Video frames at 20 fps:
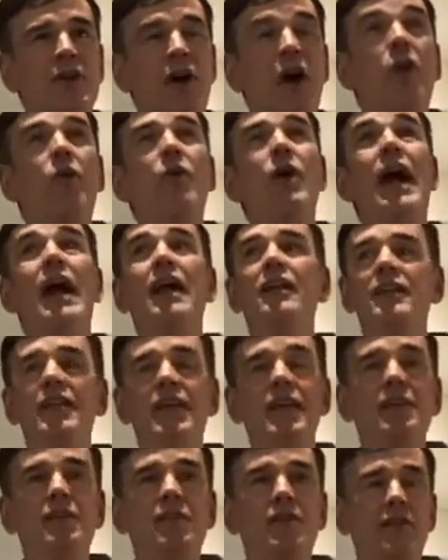Oh, and
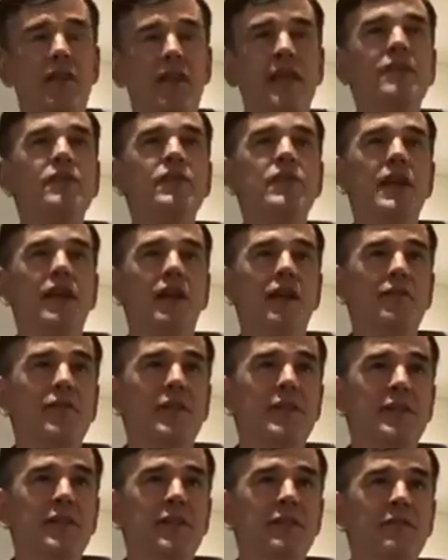yet then
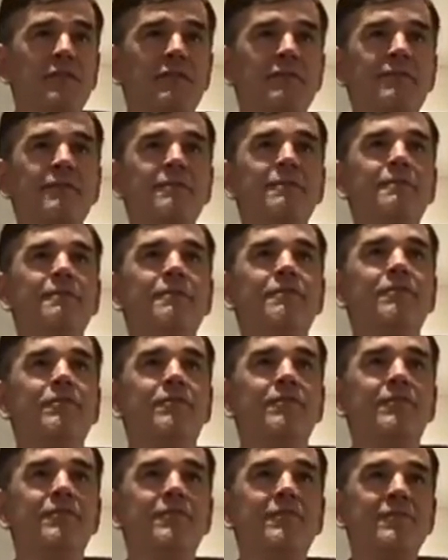television.
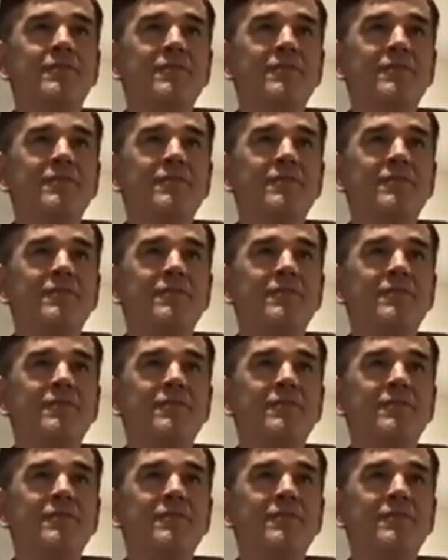Did